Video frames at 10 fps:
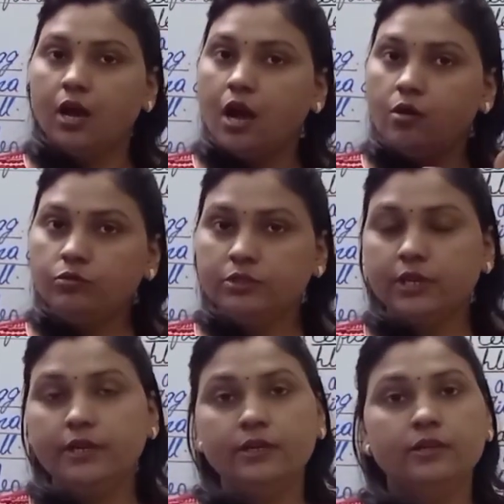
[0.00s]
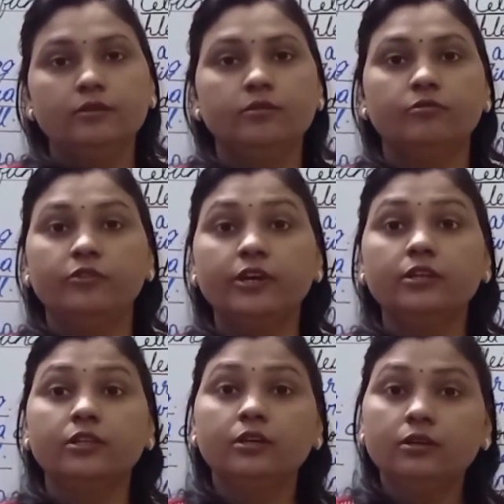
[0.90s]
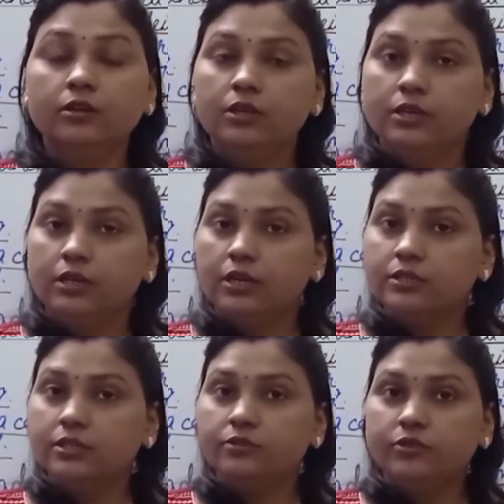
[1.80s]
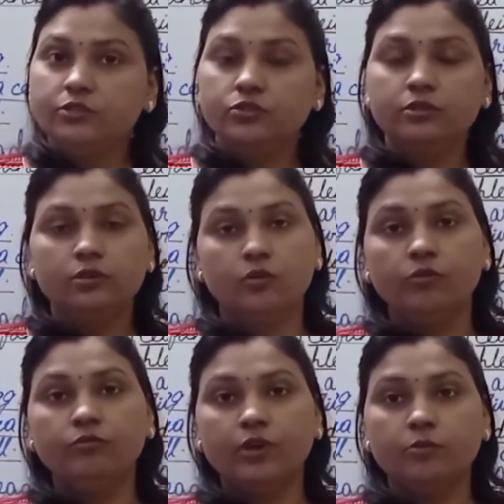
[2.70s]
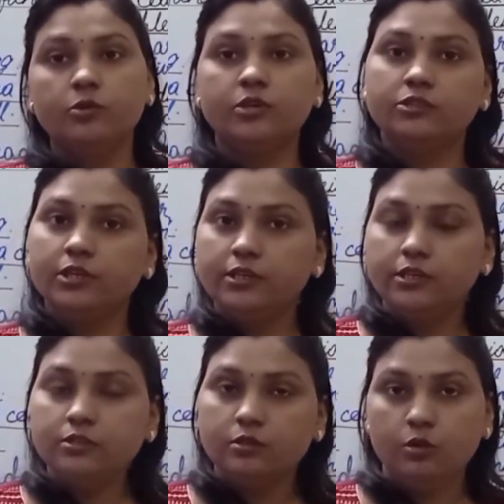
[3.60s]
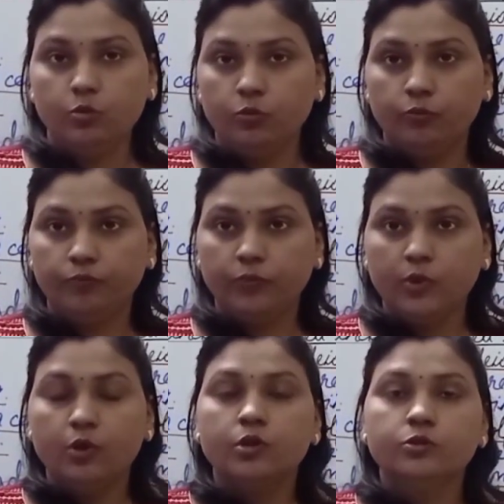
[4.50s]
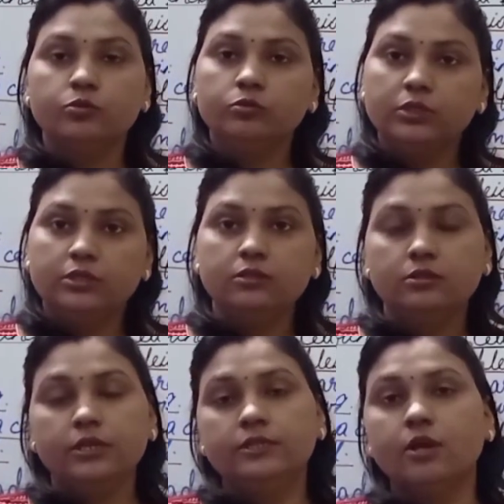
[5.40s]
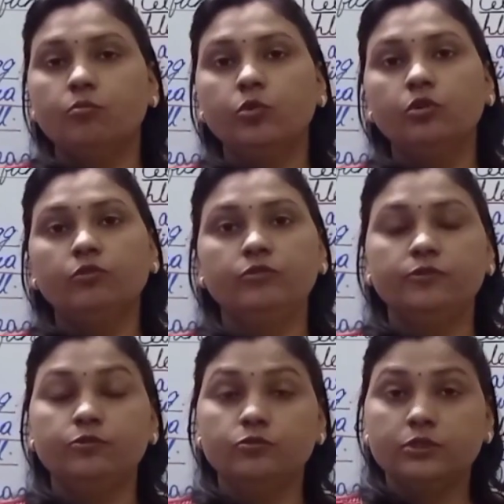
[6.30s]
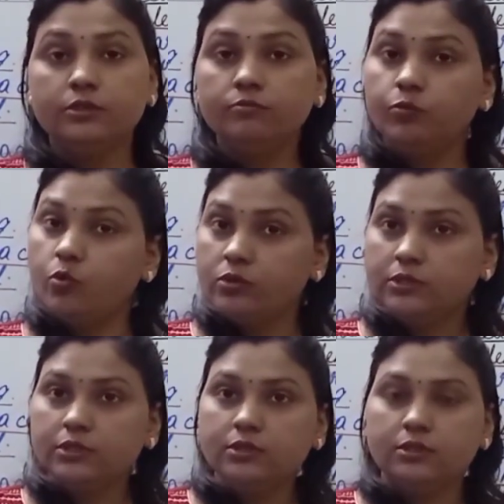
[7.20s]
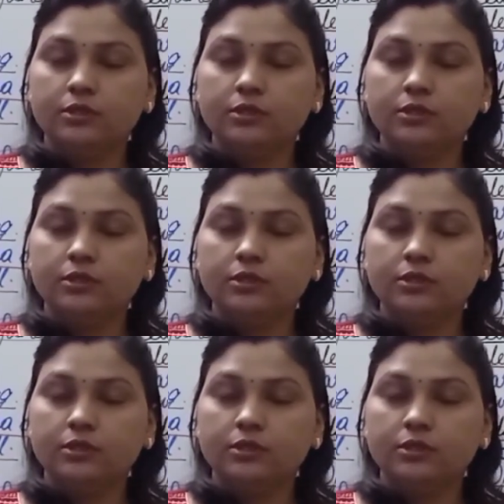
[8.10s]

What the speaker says: outside where the concentration of carbon dioxide is low. So this is the example of diffusion process.